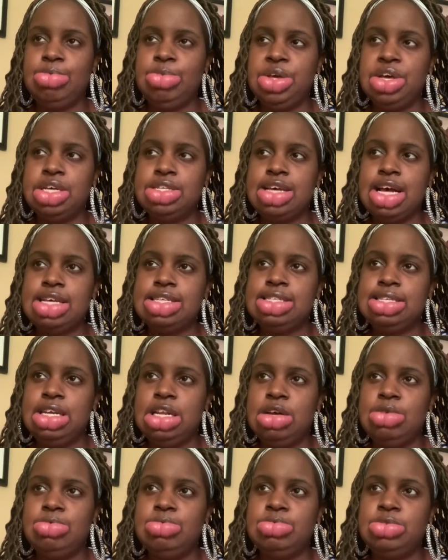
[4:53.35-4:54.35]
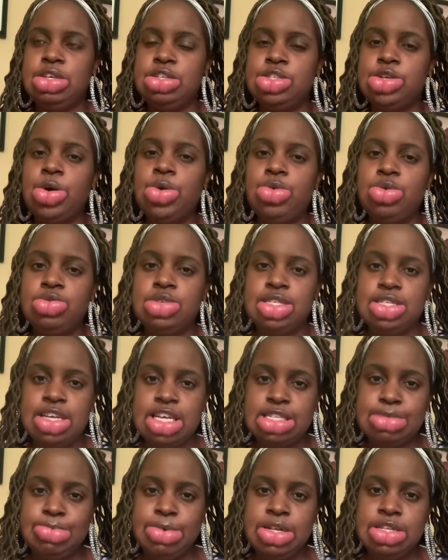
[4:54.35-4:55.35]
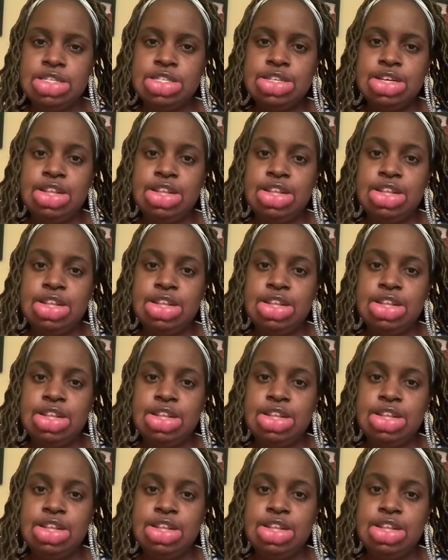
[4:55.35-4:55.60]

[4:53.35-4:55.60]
because I seen him total 6 months.